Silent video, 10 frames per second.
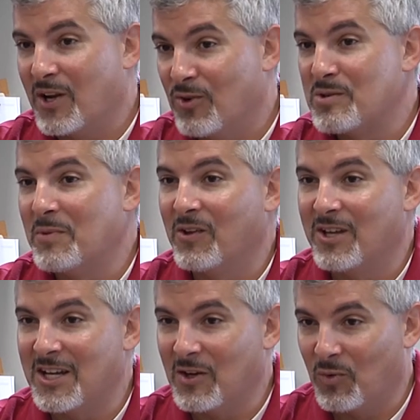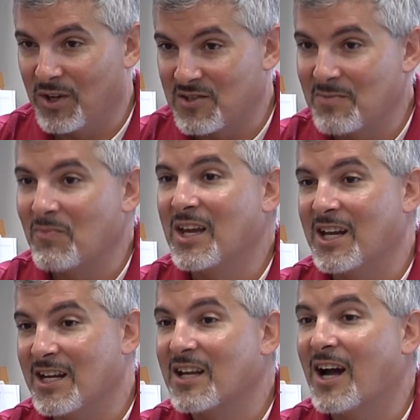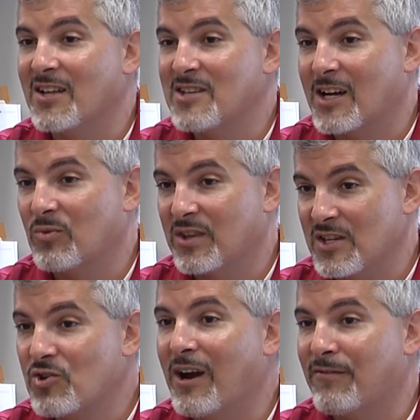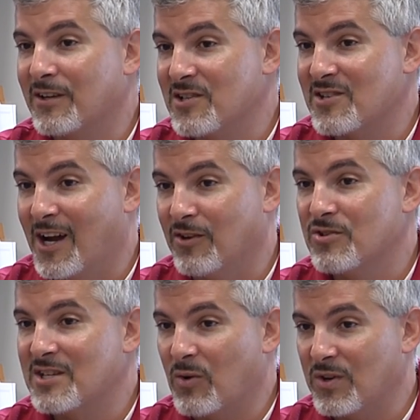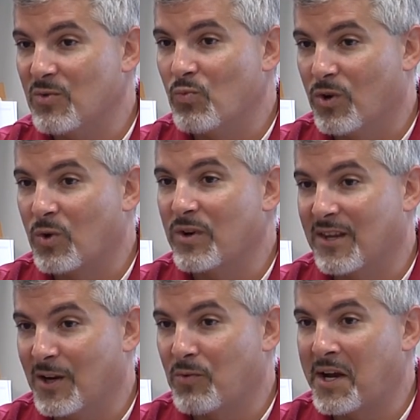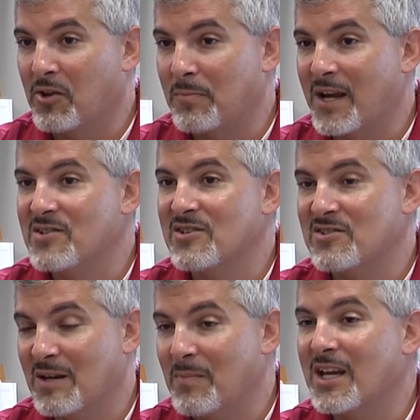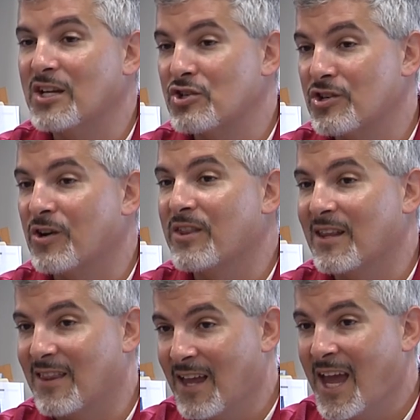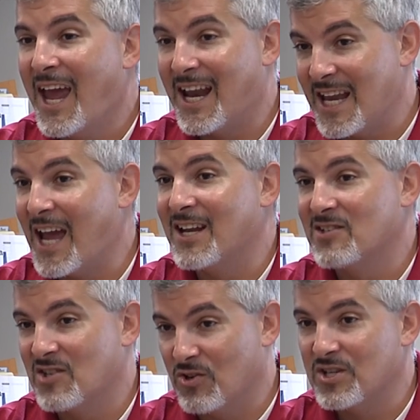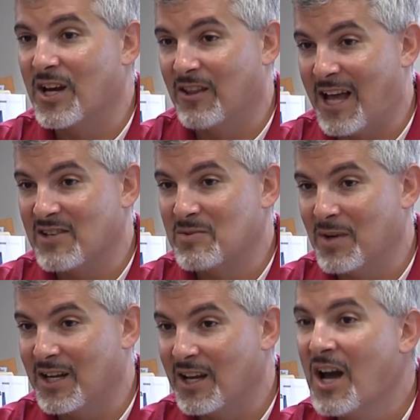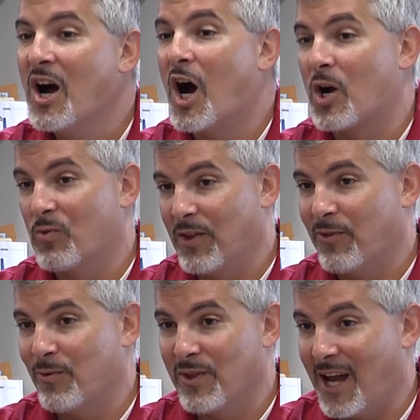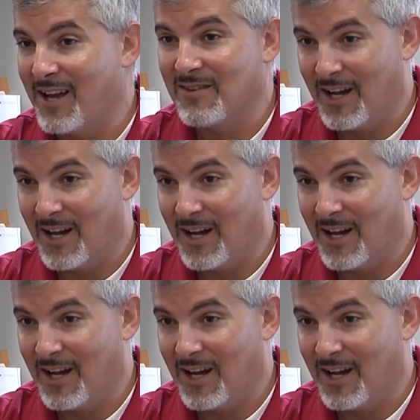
But ultimately, it was getting in contact with these graphic designers that we work with on a regular basis and making sure that any edits that are done last minute are run through that